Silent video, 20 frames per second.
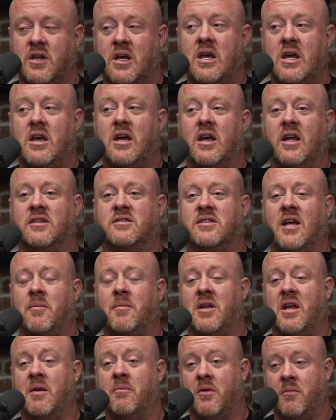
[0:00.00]
Mm-hmm. It's time
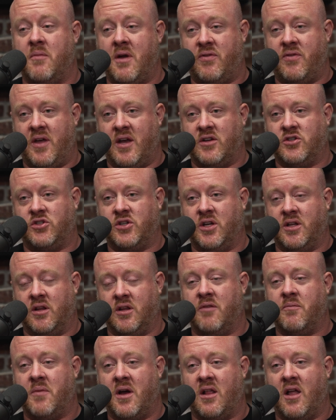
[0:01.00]
to implement that shit and
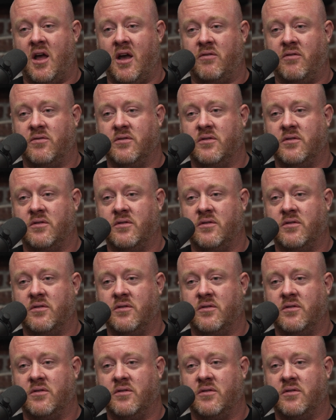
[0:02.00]
live my life.